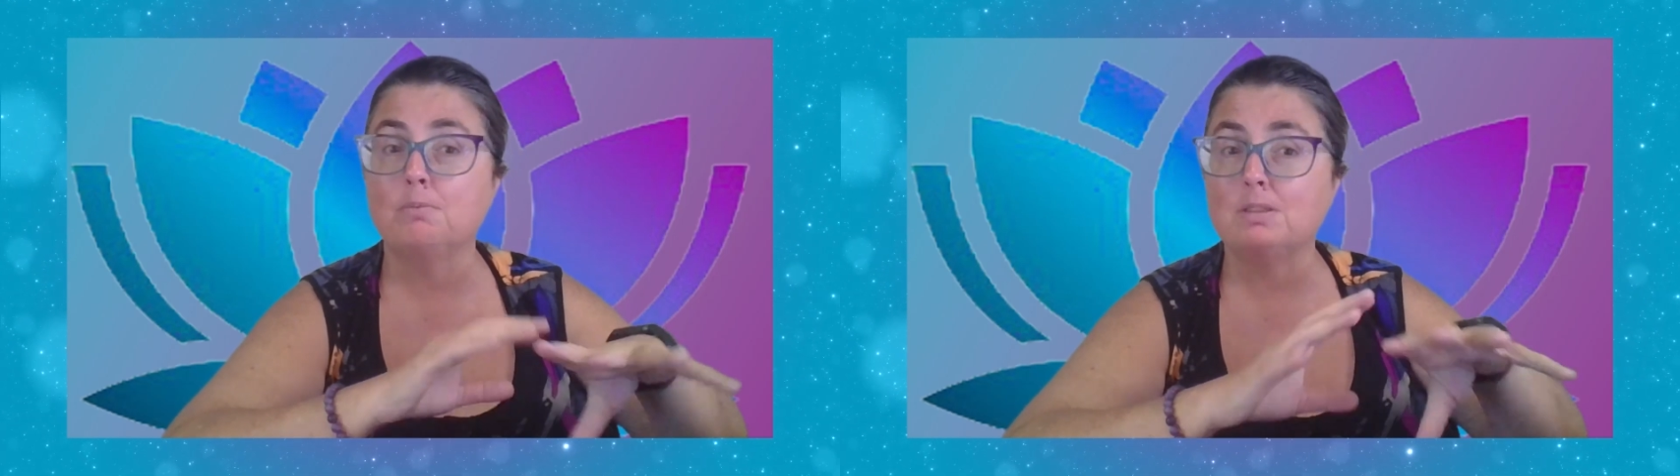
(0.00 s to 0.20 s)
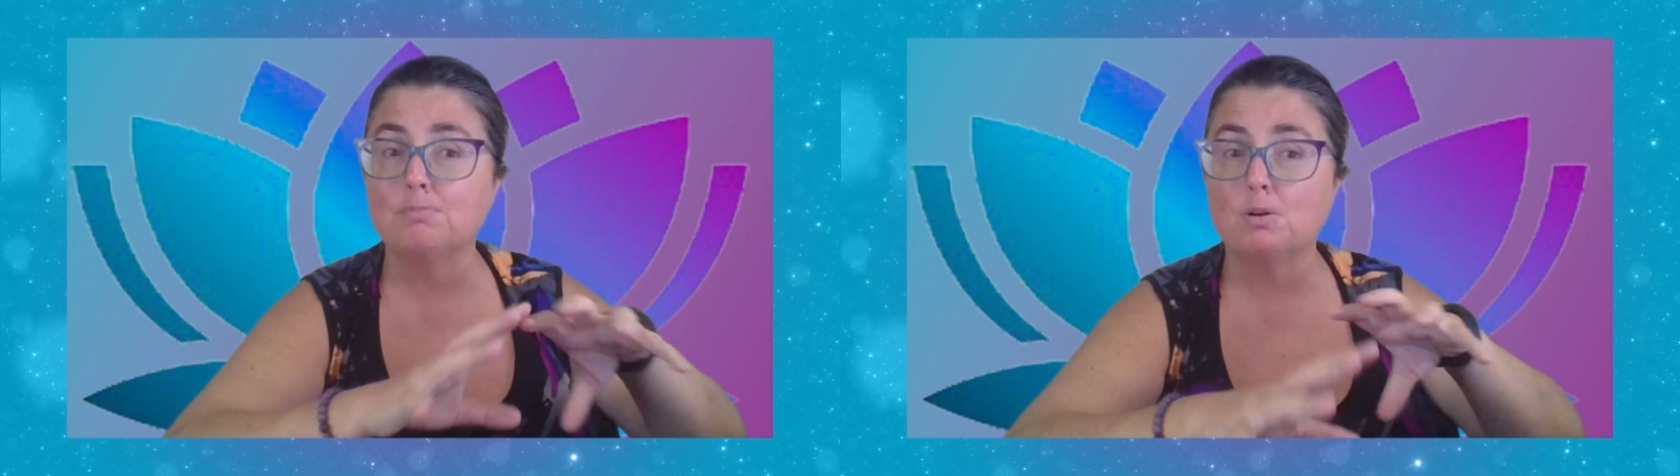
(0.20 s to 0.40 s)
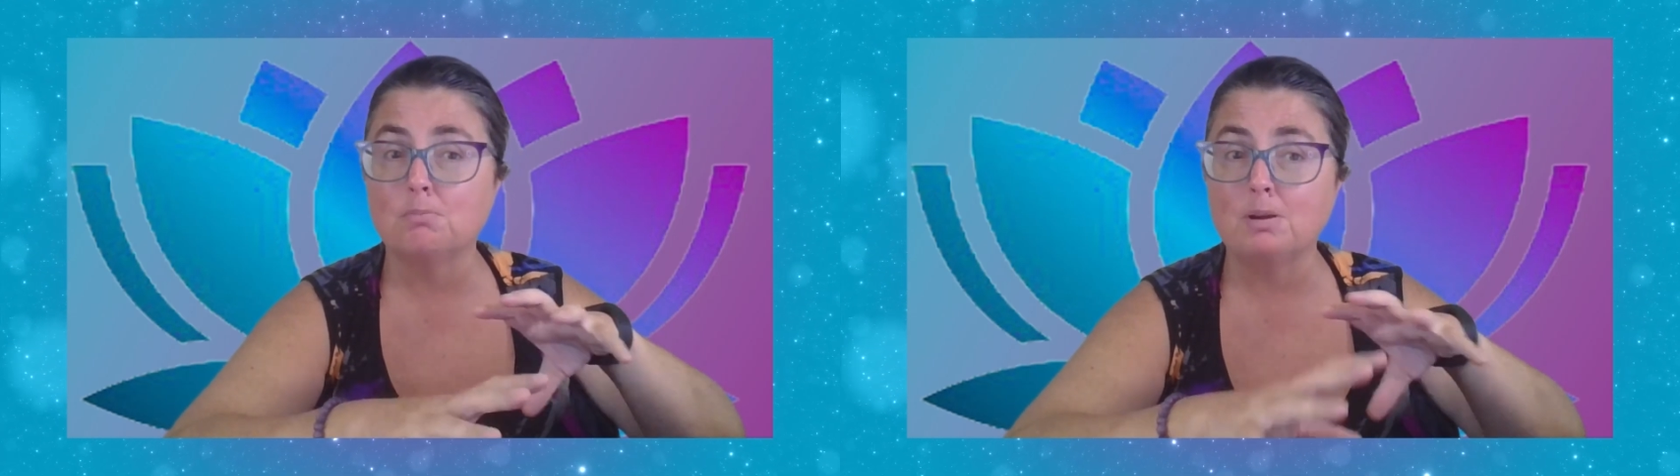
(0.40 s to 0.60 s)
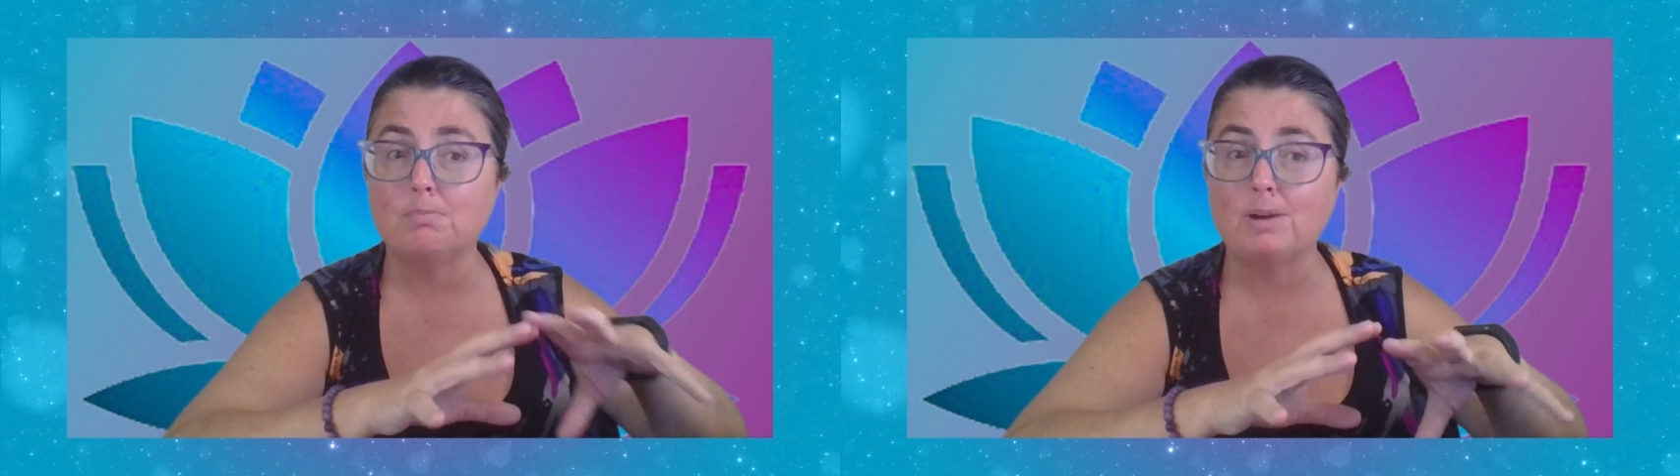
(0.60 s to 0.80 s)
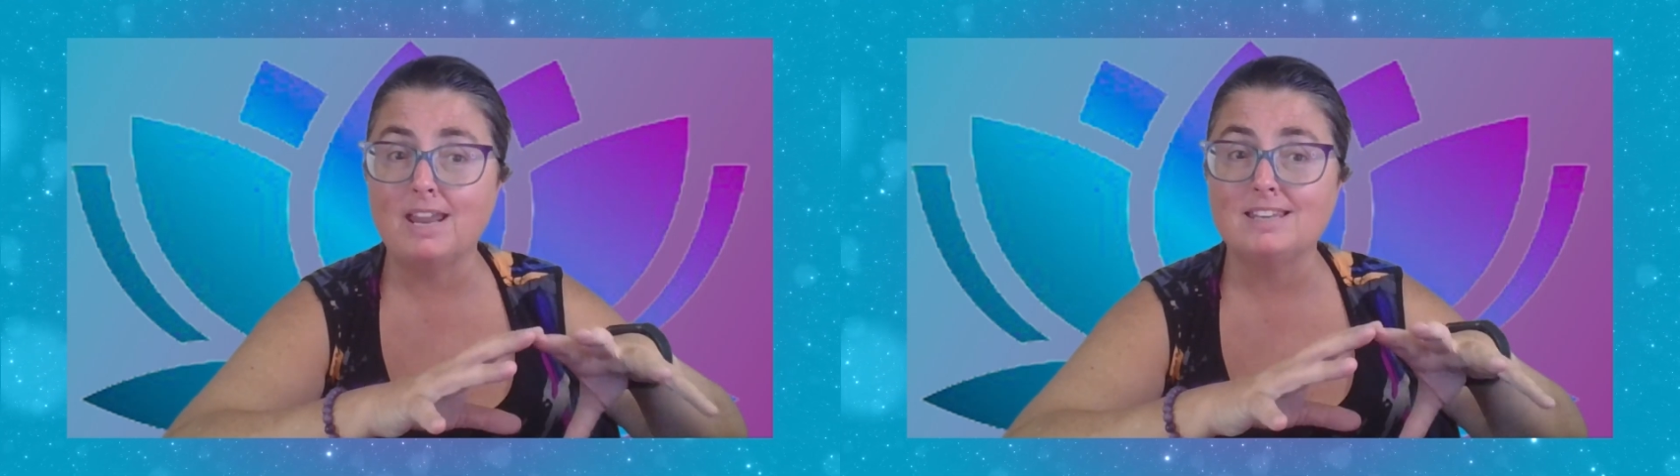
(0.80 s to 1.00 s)
with what my
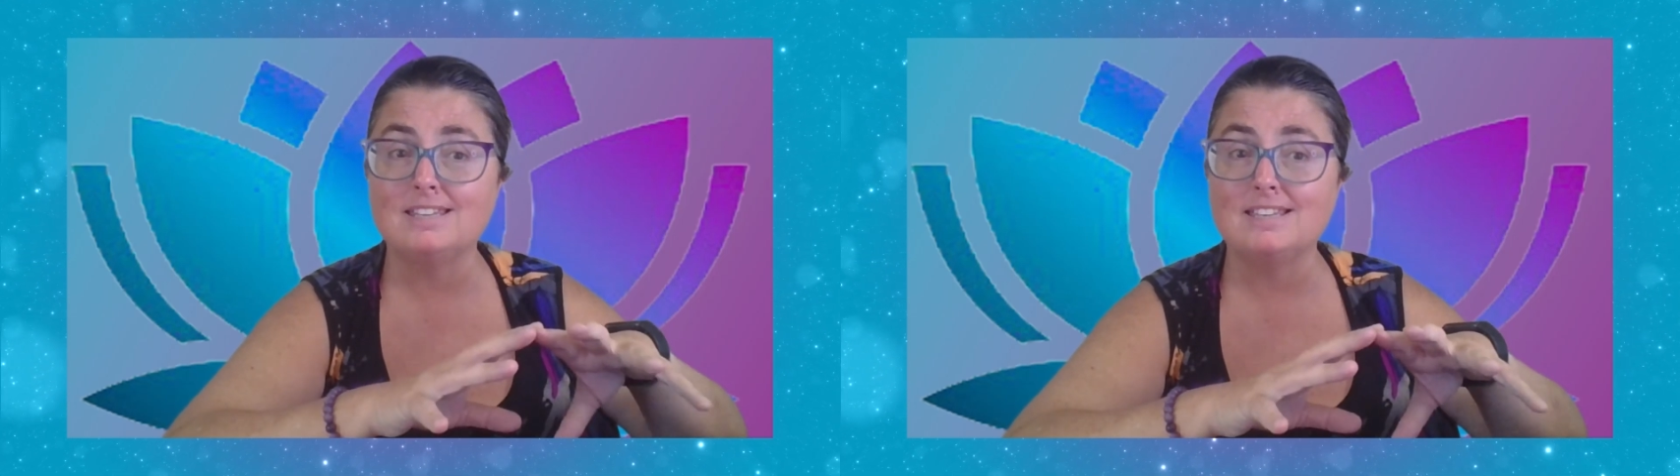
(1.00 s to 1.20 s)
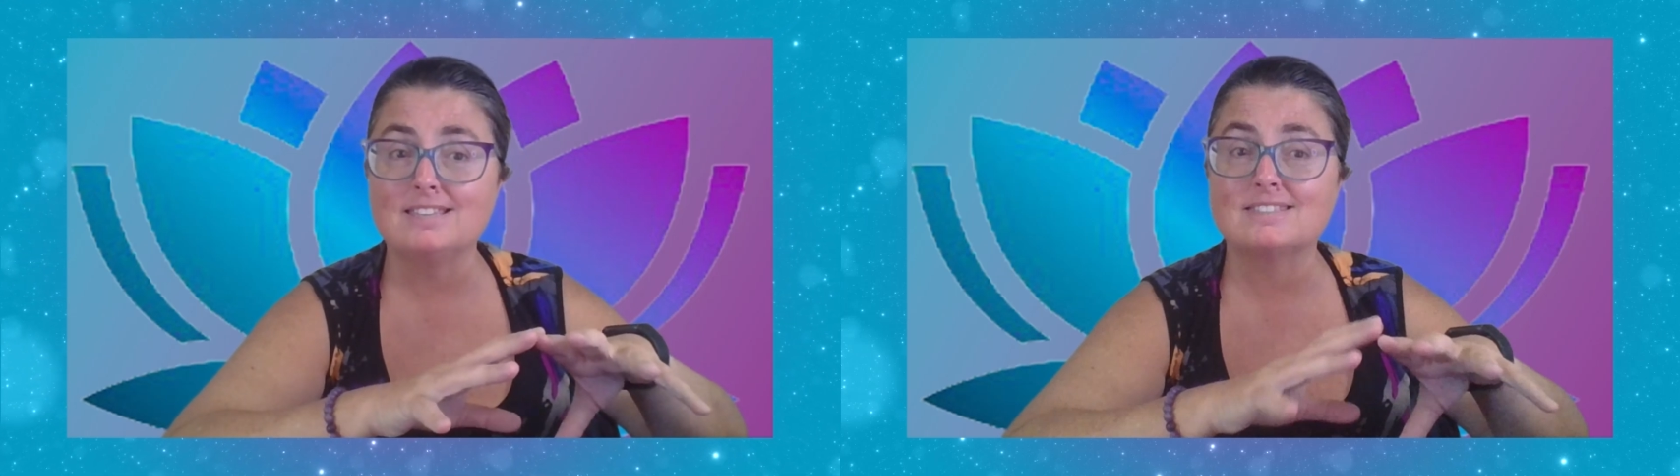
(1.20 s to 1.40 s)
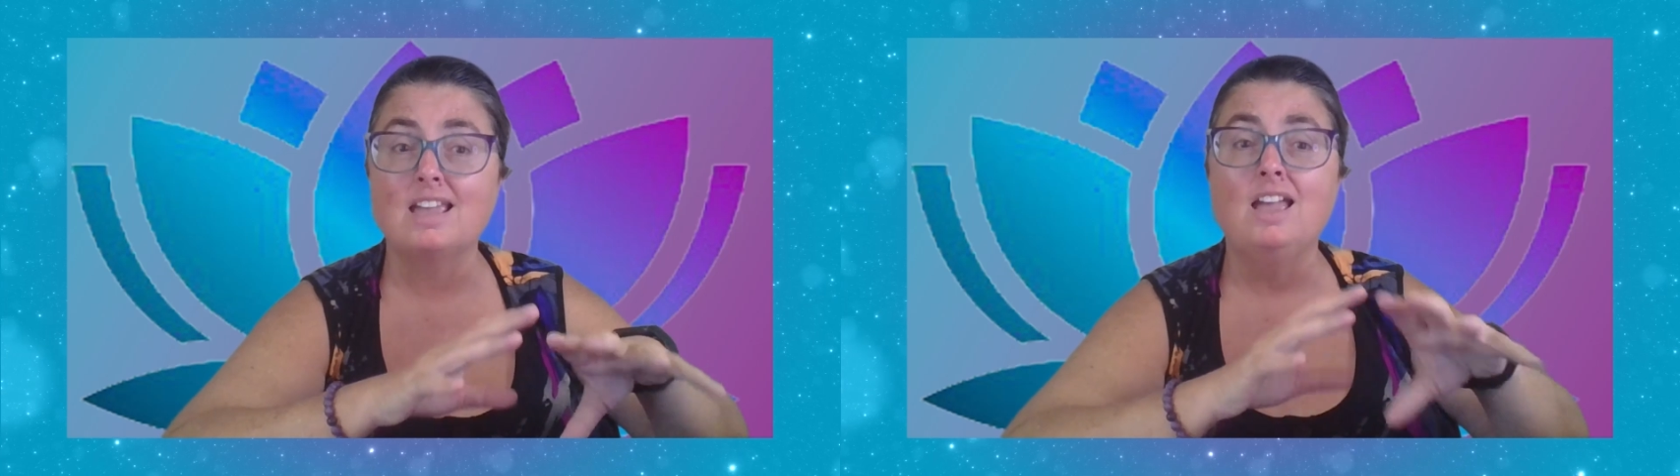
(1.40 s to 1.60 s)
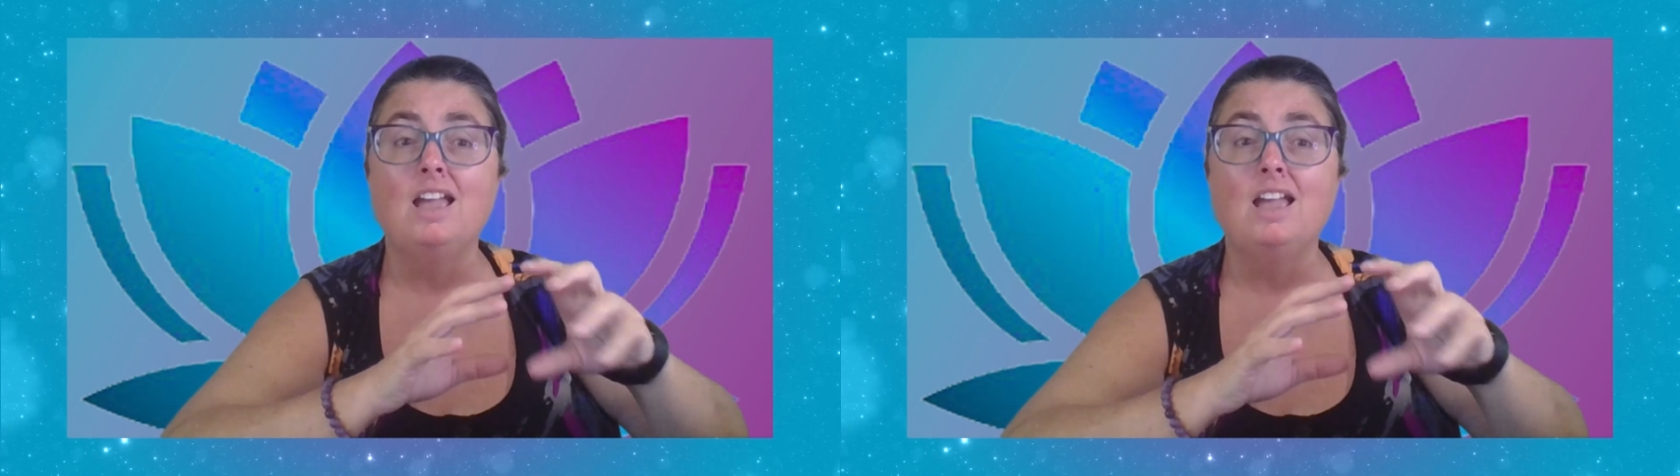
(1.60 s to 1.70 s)
brand is.